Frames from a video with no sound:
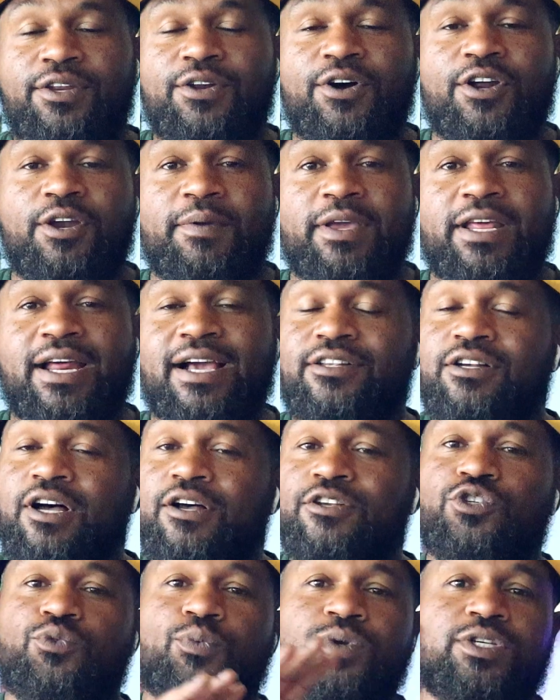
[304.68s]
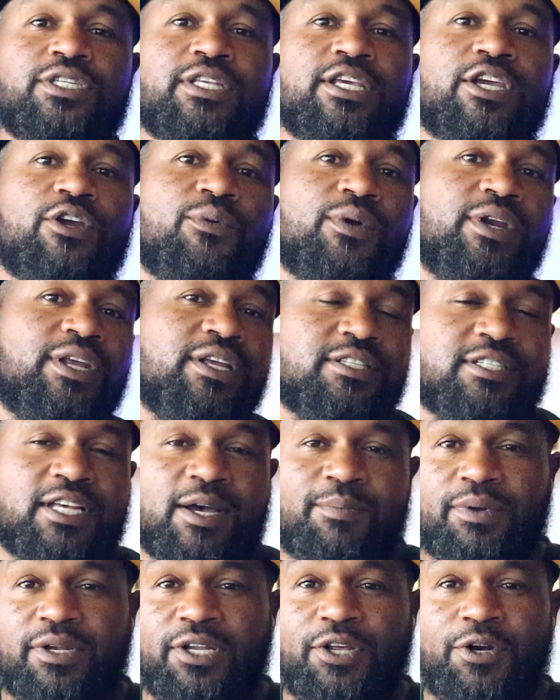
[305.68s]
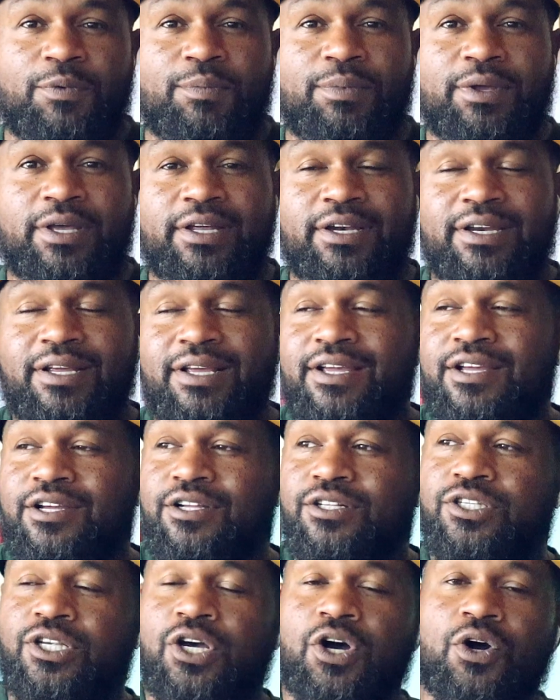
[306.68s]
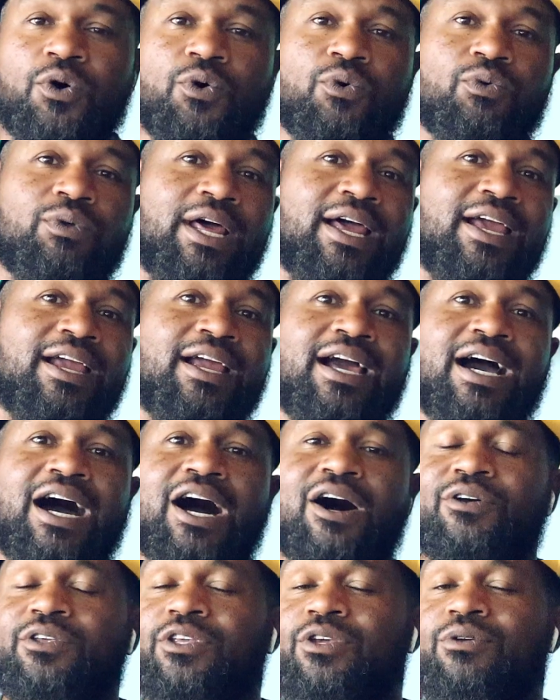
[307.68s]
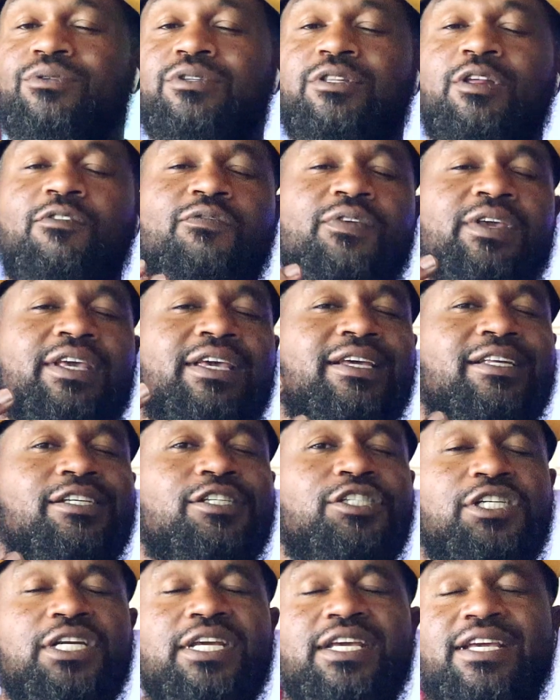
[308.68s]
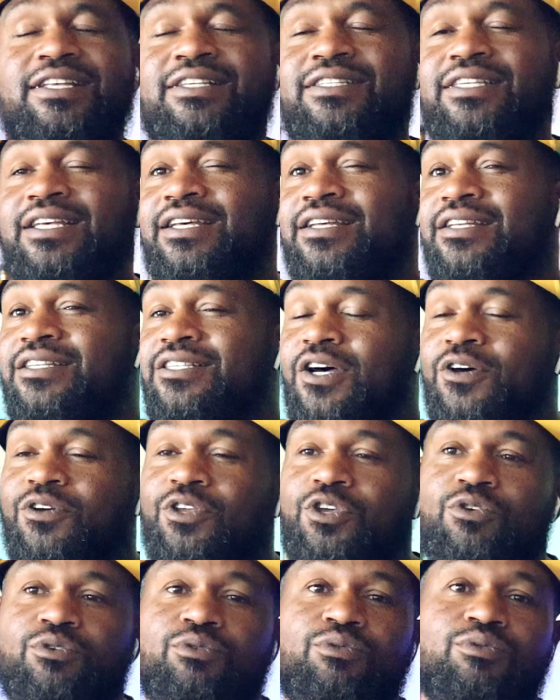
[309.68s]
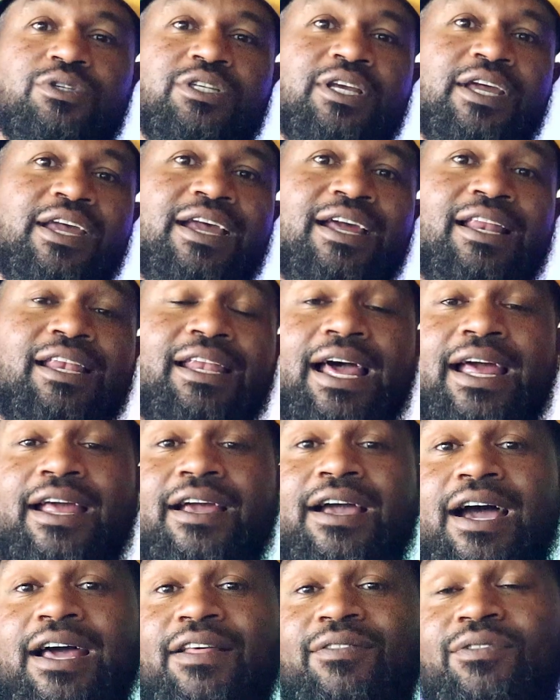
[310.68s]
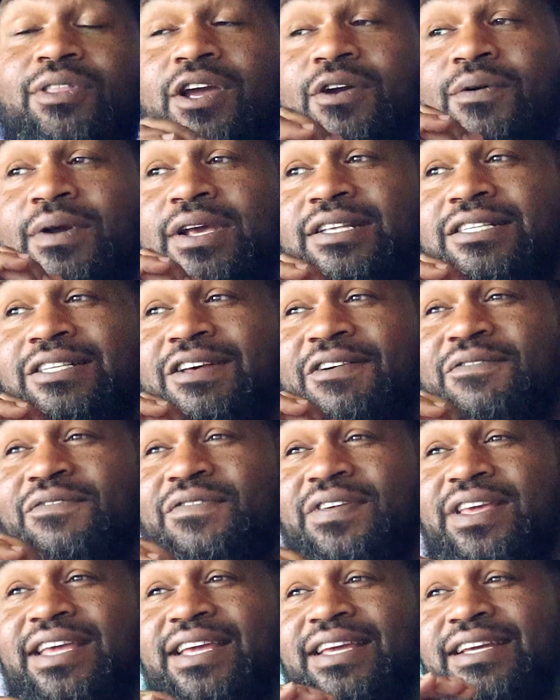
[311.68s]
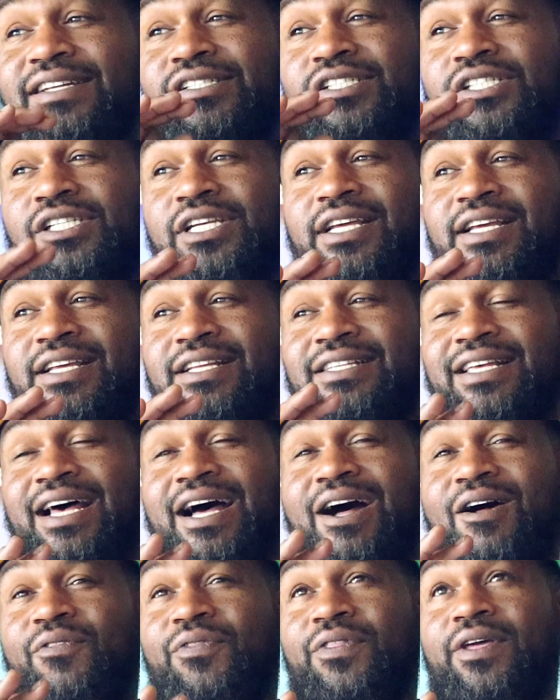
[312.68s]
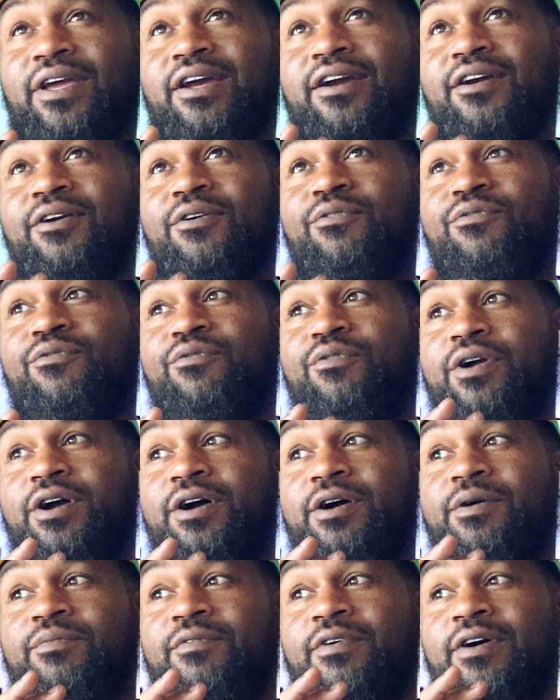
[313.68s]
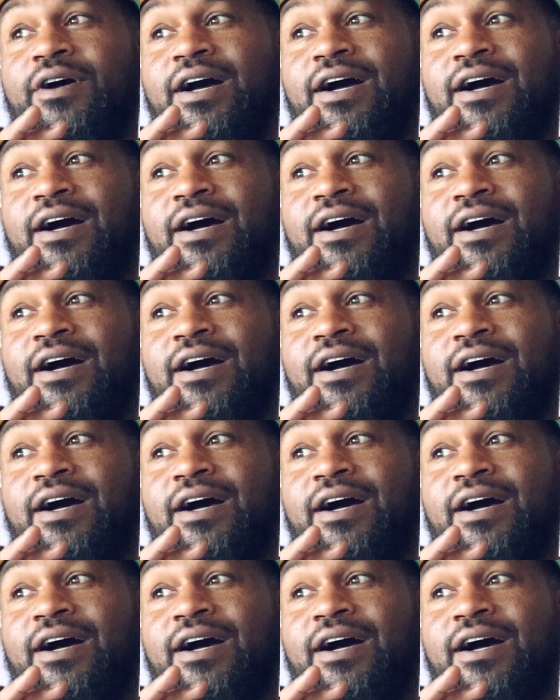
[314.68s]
You know what I mean? I'll switch the ingredients up a little bit. So like I'll use the vegan cheeses. I'll use, like, there is a vegan cheese out there from